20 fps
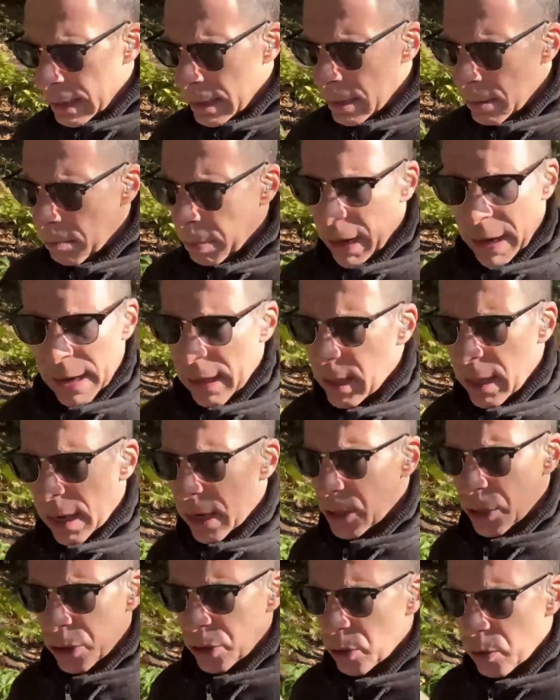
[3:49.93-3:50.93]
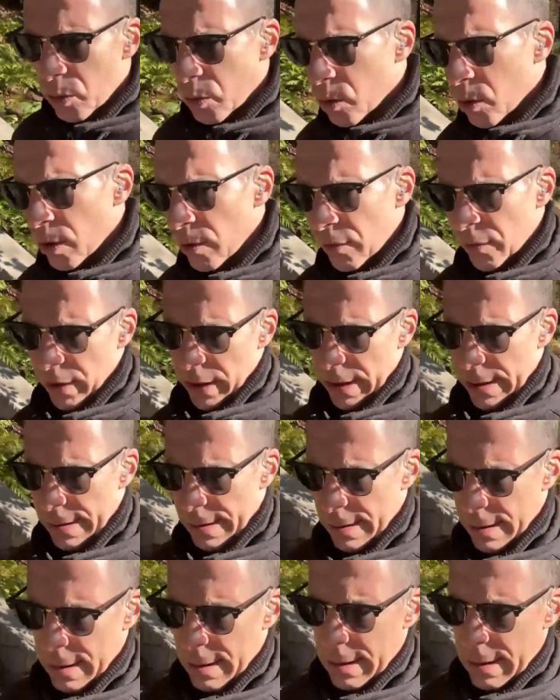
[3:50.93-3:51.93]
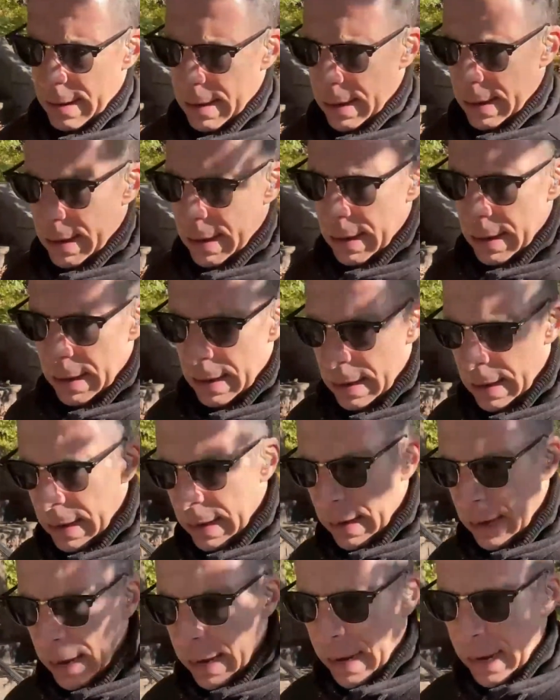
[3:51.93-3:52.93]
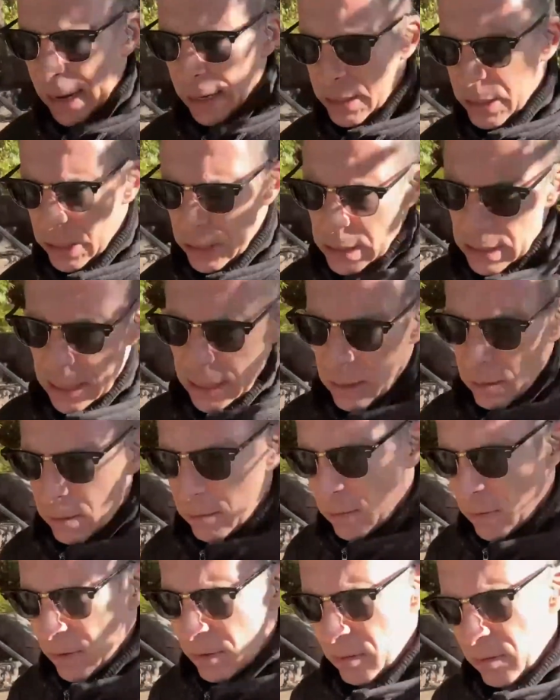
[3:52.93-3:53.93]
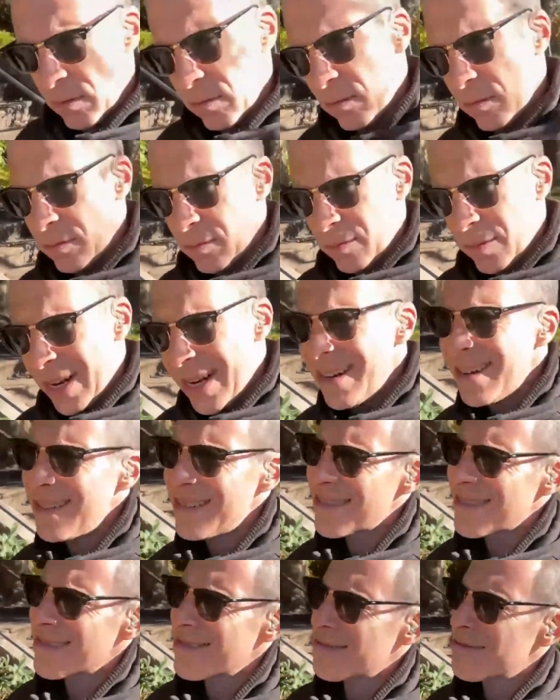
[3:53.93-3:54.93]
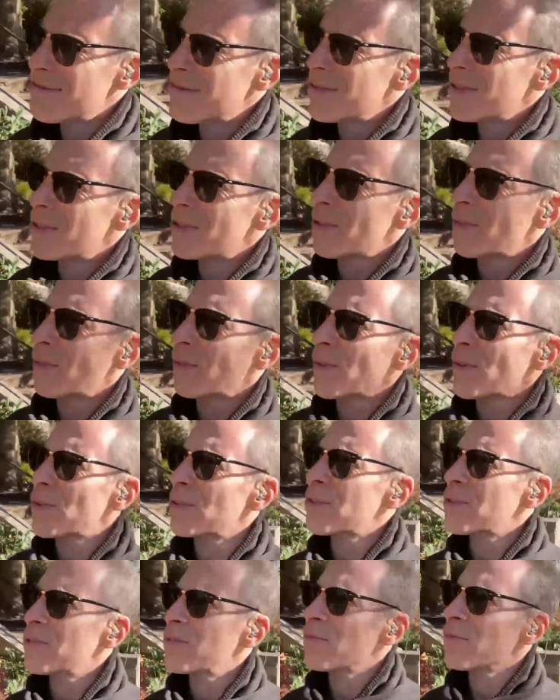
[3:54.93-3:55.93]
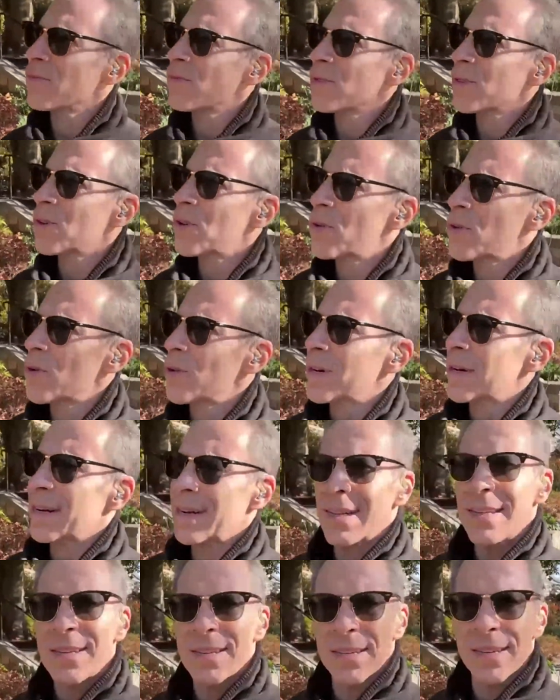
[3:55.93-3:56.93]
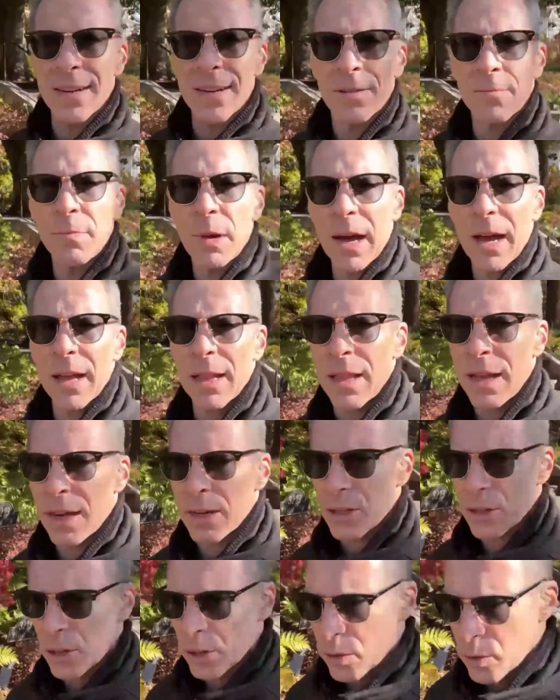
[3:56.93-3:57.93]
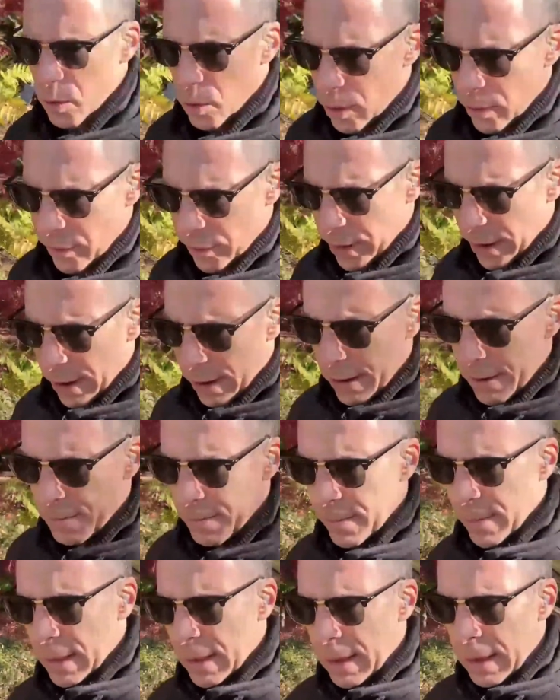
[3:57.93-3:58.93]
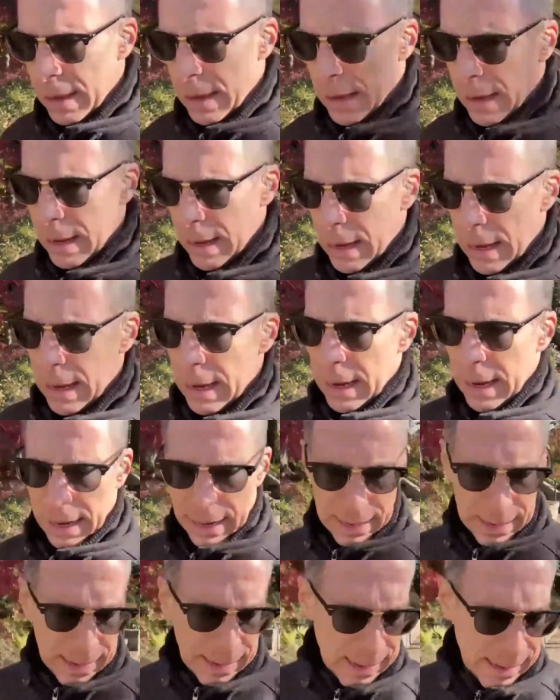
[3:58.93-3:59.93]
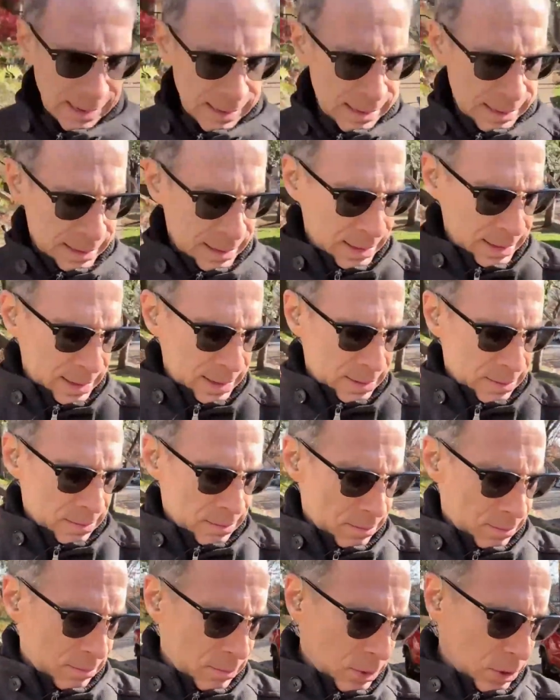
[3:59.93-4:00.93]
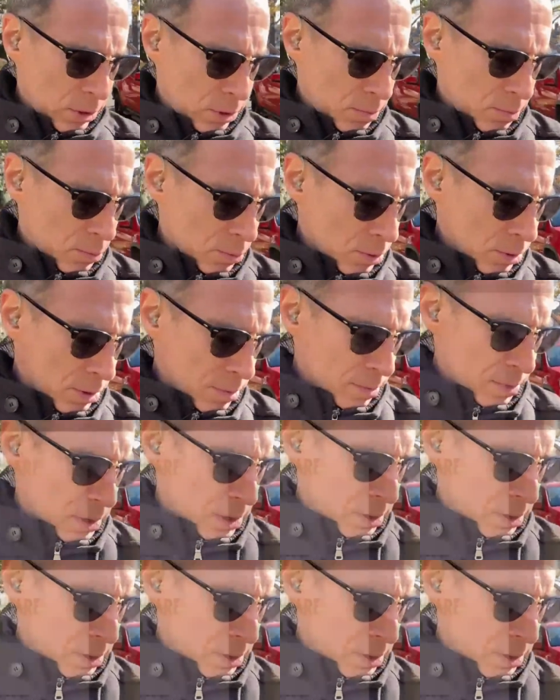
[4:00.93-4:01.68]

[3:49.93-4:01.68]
biological warfare. And I just said, when was the first recorded incident of biological warfare? And it, brought me